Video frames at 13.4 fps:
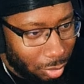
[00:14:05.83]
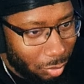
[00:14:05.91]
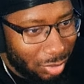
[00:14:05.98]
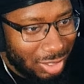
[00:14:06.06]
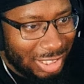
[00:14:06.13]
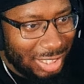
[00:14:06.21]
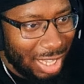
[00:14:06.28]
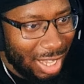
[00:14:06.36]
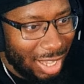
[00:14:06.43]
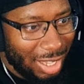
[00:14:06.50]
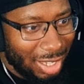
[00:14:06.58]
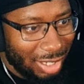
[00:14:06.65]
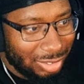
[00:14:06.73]
Who is
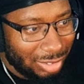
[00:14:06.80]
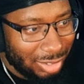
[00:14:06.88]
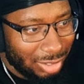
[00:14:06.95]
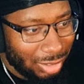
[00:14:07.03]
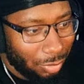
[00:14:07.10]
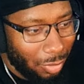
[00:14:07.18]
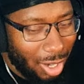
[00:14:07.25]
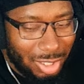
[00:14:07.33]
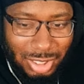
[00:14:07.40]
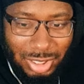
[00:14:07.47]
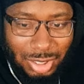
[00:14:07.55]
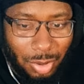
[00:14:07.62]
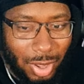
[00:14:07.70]
that? Uh, why is
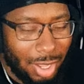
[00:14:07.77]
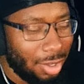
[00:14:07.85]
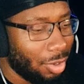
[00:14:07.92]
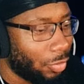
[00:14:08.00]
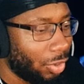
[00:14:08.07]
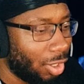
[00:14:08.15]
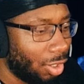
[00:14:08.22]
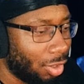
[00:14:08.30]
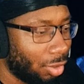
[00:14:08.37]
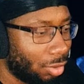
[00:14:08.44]
she so angry?